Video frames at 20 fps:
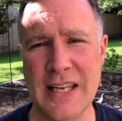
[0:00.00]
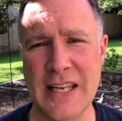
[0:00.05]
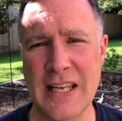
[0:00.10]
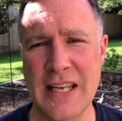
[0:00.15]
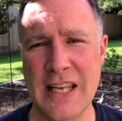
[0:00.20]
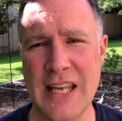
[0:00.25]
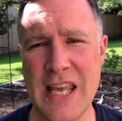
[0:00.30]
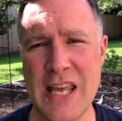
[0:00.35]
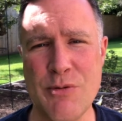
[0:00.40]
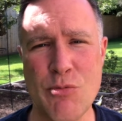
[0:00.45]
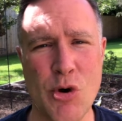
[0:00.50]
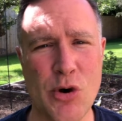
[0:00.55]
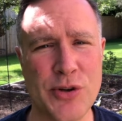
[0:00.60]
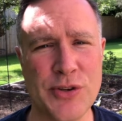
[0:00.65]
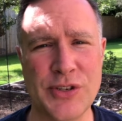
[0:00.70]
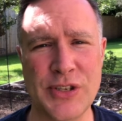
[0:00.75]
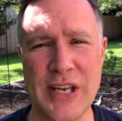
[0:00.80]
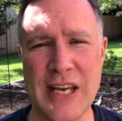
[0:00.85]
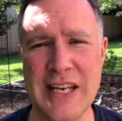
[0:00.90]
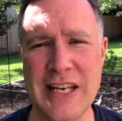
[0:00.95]
He
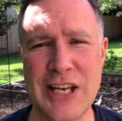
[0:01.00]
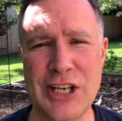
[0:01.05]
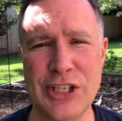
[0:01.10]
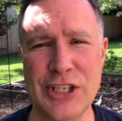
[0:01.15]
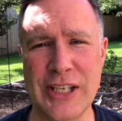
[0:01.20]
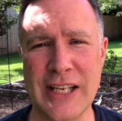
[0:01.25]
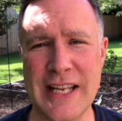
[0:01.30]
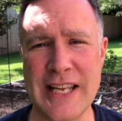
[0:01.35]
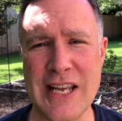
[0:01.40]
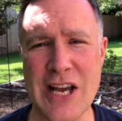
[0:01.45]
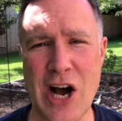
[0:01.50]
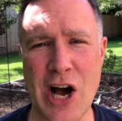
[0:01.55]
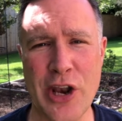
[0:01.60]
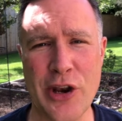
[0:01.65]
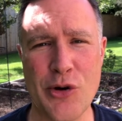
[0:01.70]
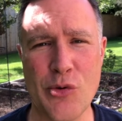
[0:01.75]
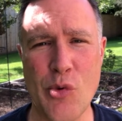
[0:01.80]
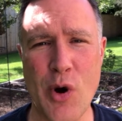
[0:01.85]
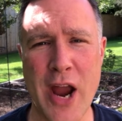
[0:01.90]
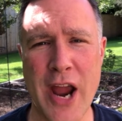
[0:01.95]
was initially
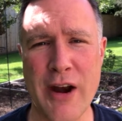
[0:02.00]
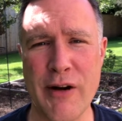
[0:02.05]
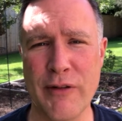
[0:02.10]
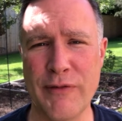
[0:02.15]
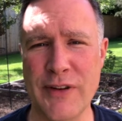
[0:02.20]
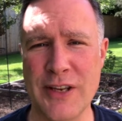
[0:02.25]
unaware of